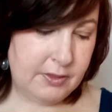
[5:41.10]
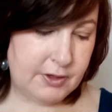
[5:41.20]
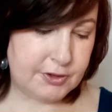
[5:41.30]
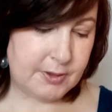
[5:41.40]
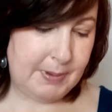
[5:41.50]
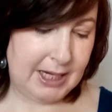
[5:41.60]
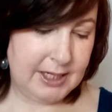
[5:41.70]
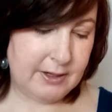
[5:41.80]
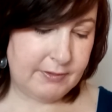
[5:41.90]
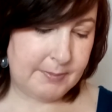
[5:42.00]
This
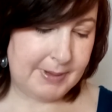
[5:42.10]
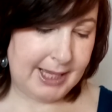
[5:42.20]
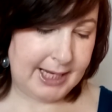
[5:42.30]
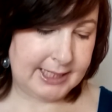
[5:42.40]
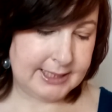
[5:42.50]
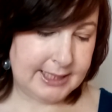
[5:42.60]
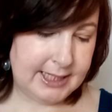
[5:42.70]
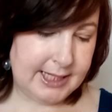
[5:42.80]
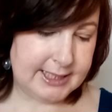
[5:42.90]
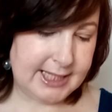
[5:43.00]
rebellion of the mind
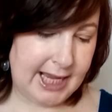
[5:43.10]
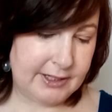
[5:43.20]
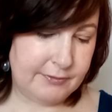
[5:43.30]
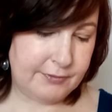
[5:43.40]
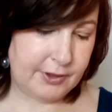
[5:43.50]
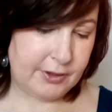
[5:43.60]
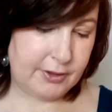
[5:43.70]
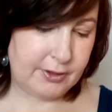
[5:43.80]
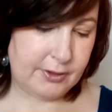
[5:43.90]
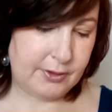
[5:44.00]
is heightened
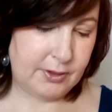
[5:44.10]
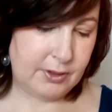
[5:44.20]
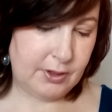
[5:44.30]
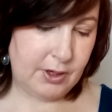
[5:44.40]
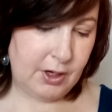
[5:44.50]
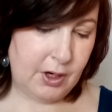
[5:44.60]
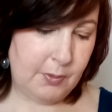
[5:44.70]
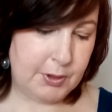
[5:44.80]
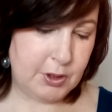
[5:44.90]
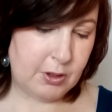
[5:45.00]
further
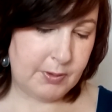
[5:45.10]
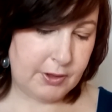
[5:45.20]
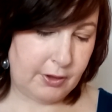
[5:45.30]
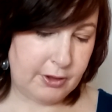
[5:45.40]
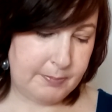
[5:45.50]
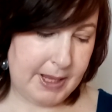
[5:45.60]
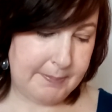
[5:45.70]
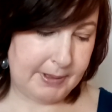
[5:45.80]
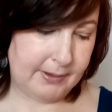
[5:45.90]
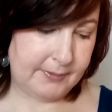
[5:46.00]
when you are with other
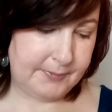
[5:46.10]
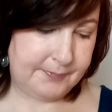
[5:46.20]
people